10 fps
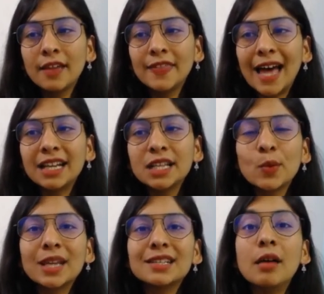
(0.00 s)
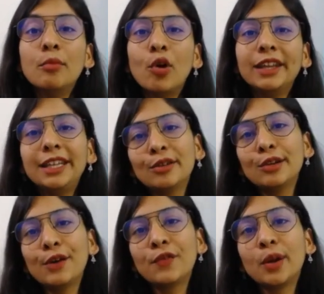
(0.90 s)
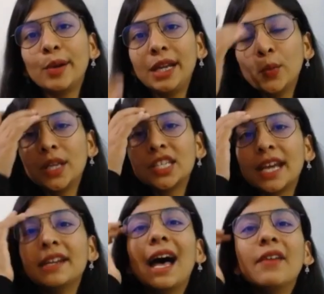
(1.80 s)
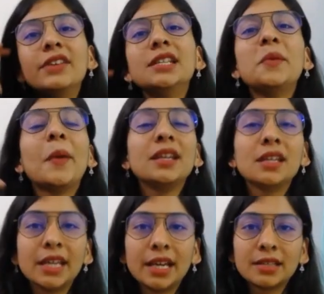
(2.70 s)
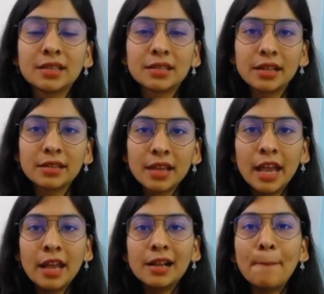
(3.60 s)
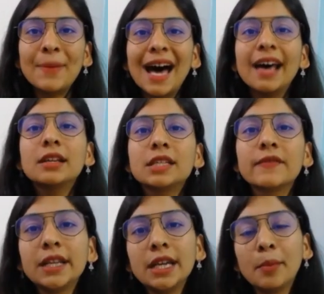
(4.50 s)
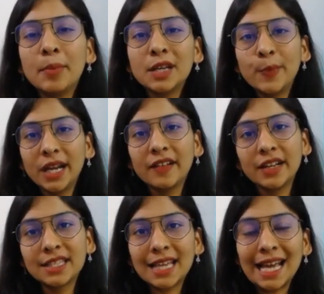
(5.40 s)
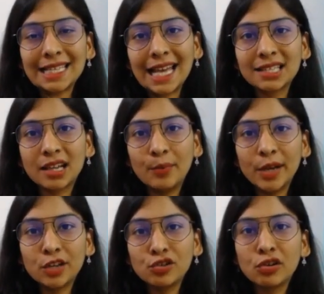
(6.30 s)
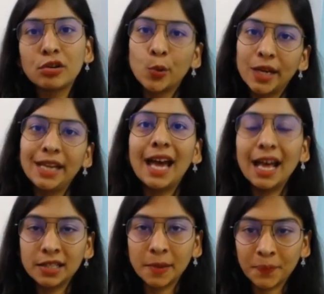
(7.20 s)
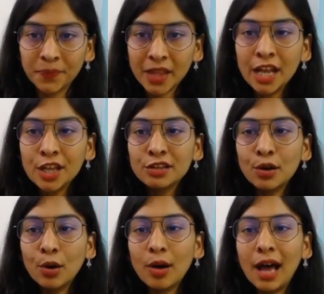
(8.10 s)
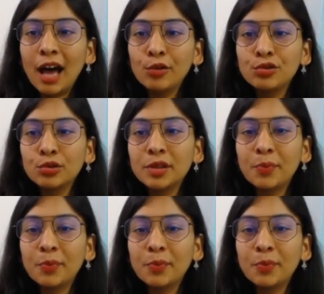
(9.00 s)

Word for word: That is what a molecule of chlorine which can have independent existence comparatively a bit bigger in size as compared to your chlorine atom. So how do the